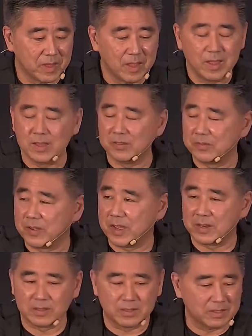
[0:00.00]
In
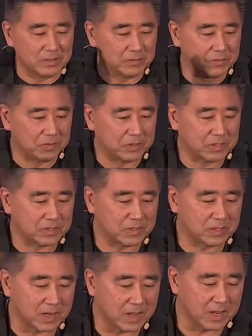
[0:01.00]
fact, in verse
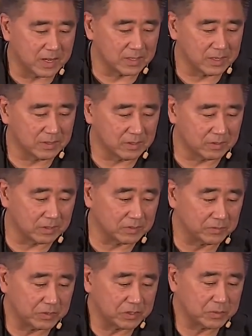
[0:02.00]

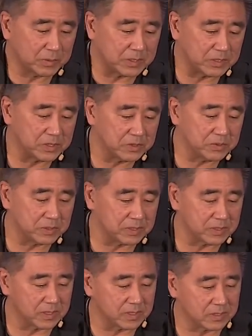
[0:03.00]
22, it
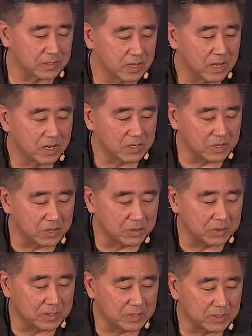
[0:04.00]
says,
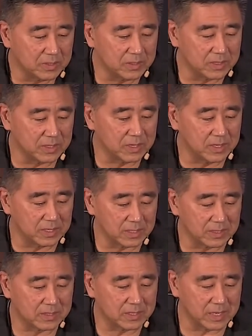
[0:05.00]
Noah did
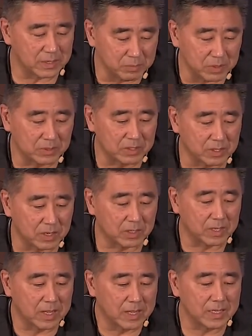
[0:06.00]
this. He built the ark.
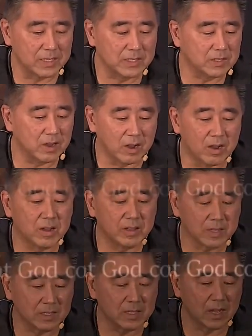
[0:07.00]
He did all
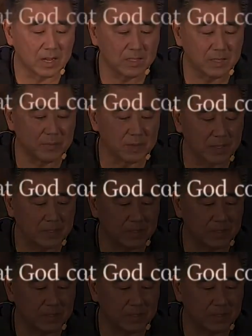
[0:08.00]
that God commanded